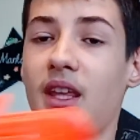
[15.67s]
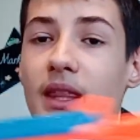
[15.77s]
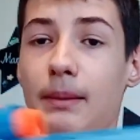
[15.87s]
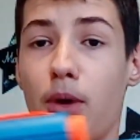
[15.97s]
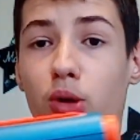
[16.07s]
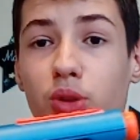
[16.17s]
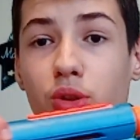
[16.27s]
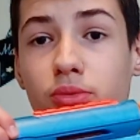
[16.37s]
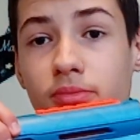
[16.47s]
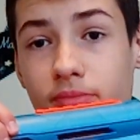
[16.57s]
The
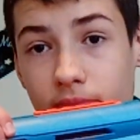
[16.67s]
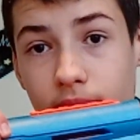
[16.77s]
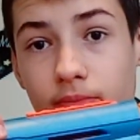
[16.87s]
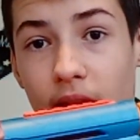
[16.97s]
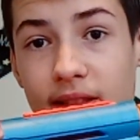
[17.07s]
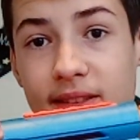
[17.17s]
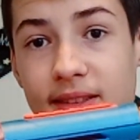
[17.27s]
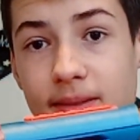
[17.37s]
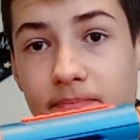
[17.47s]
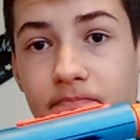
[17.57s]

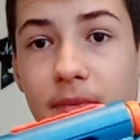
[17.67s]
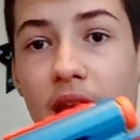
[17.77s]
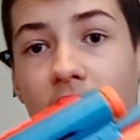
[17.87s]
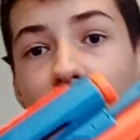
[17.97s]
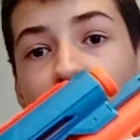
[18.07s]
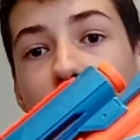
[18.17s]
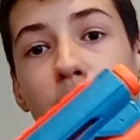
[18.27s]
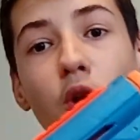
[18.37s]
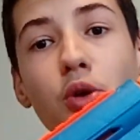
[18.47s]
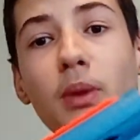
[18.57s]
Motoblitz.
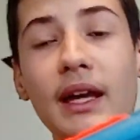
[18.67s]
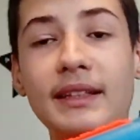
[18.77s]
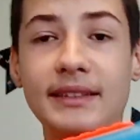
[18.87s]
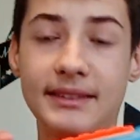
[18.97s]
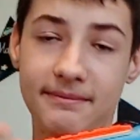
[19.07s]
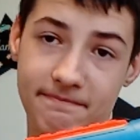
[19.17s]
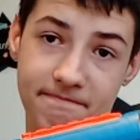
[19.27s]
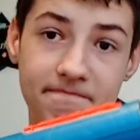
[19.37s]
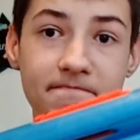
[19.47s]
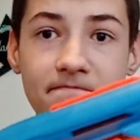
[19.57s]
Motoblitz
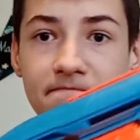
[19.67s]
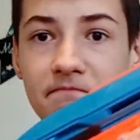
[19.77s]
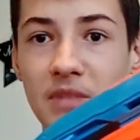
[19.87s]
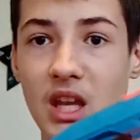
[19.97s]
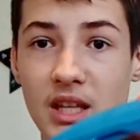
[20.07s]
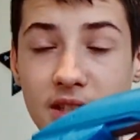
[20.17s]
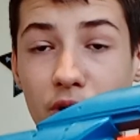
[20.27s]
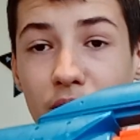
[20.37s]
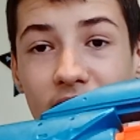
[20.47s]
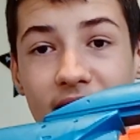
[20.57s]
is
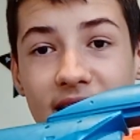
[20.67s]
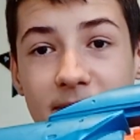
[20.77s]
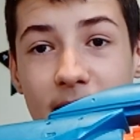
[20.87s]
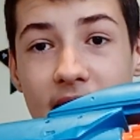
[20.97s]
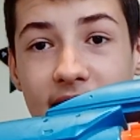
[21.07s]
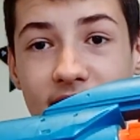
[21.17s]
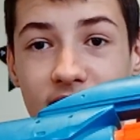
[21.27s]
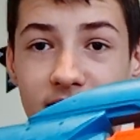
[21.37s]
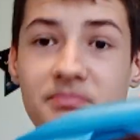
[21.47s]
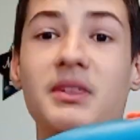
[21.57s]
a really nice
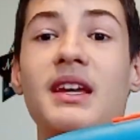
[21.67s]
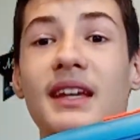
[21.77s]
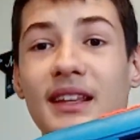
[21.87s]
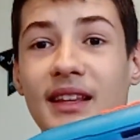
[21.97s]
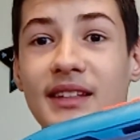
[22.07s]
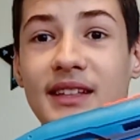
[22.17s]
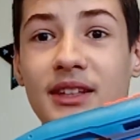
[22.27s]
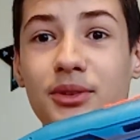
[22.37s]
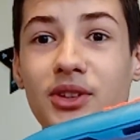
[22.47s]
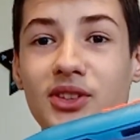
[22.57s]
blaster. Let's
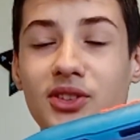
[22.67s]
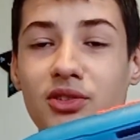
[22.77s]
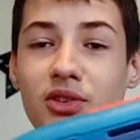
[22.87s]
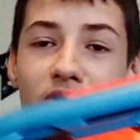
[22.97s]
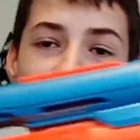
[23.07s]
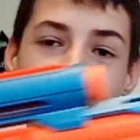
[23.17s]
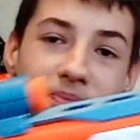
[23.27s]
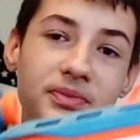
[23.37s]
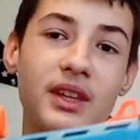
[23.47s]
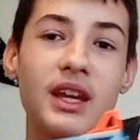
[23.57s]
get to the external review.
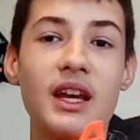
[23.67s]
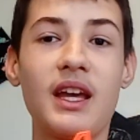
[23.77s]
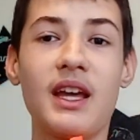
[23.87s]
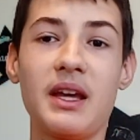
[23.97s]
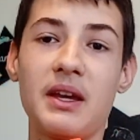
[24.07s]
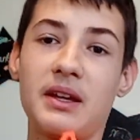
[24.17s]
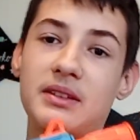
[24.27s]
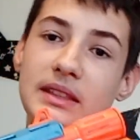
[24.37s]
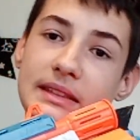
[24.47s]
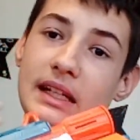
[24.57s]

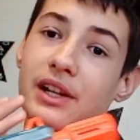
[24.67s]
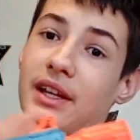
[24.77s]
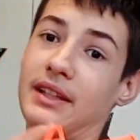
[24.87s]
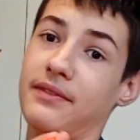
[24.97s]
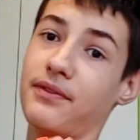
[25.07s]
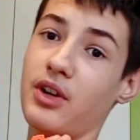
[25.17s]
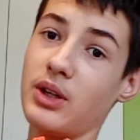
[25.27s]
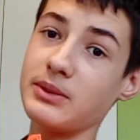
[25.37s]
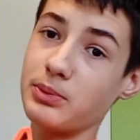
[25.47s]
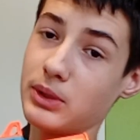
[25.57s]
Starting at the
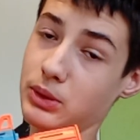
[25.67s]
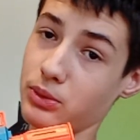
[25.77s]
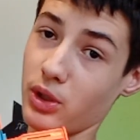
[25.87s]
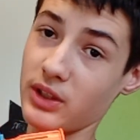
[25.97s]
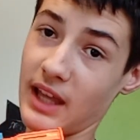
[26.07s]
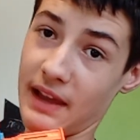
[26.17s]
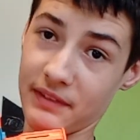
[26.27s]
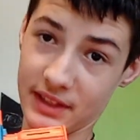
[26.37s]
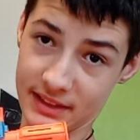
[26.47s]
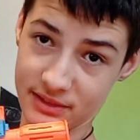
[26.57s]
front, we do not
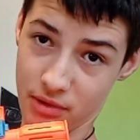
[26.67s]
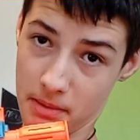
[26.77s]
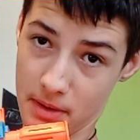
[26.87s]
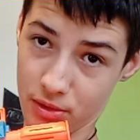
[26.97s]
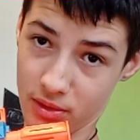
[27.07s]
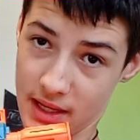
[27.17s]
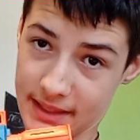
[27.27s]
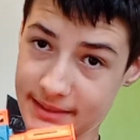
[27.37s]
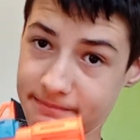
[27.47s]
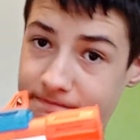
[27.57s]
have an extra barrel lug,